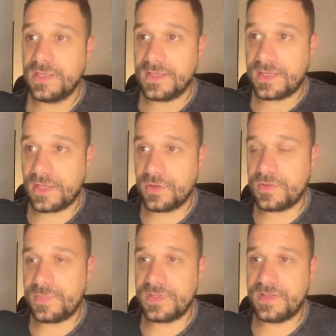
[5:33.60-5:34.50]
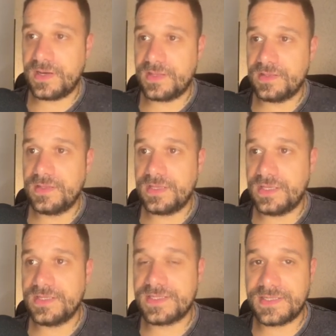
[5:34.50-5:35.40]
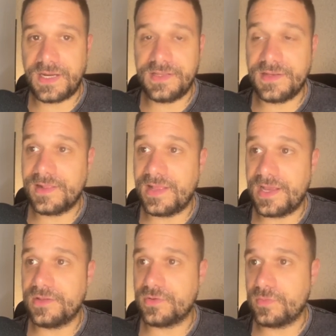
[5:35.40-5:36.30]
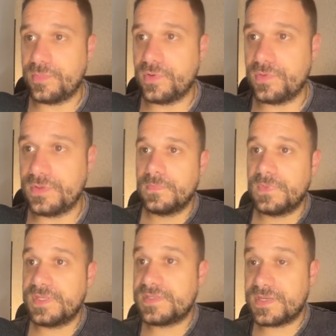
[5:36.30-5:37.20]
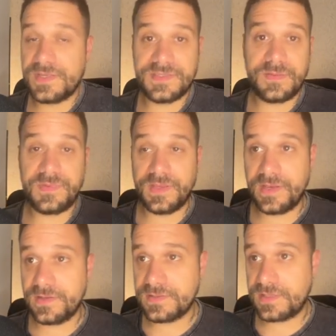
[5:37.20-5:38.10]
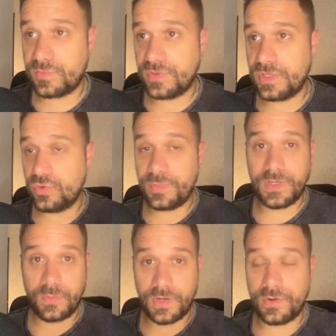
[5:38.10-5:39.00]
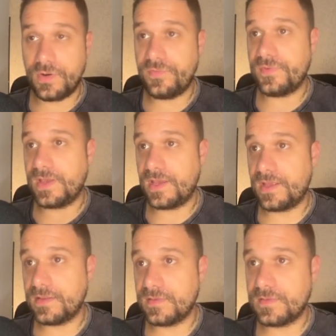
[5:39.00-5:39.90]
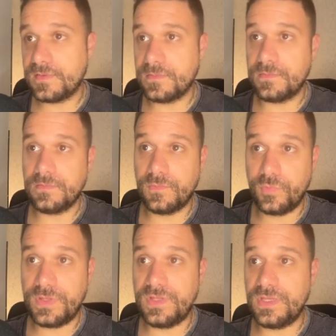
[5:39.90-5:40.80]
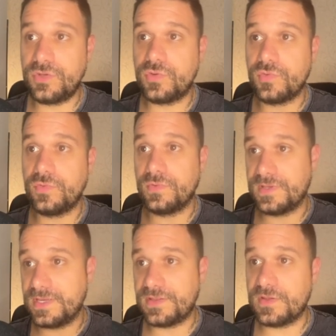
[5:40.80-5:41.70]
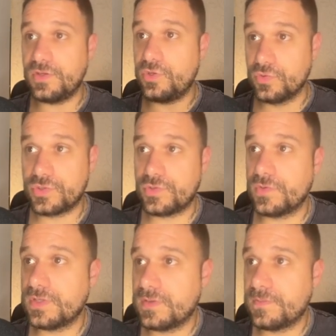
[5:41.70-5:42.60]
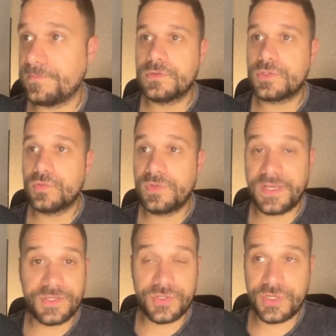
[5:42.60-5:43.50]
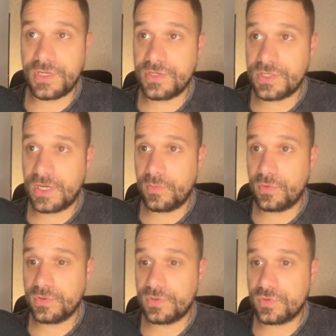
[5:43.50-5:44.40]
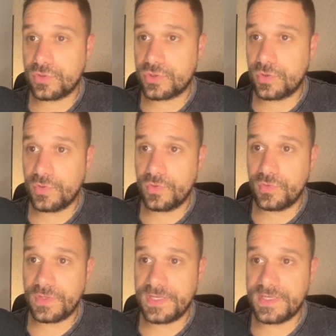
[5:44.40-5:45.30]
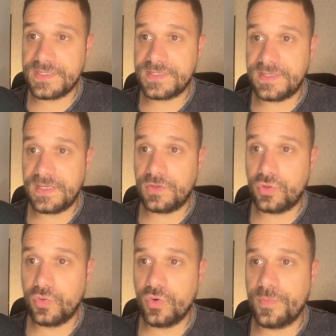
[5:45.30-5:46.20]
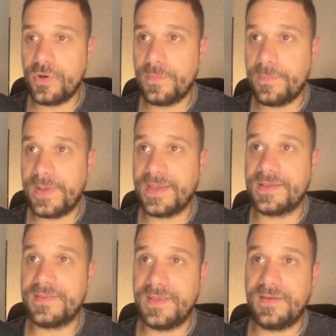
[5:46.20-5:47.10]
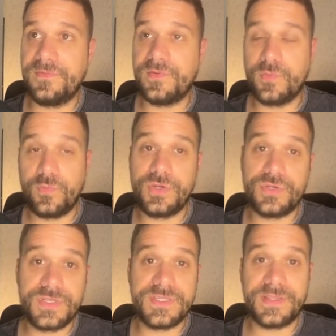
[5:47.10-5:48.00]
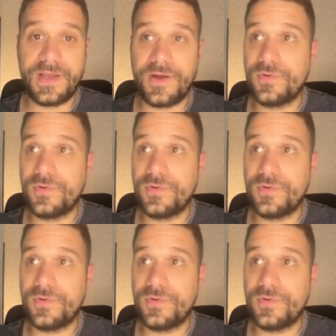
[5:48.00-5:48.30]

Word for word: cannot be done inside a client component. That's again something else that we need to be aware of, and we need to get used to it. So next change I wanted to show you is the Turbopack dev, which is now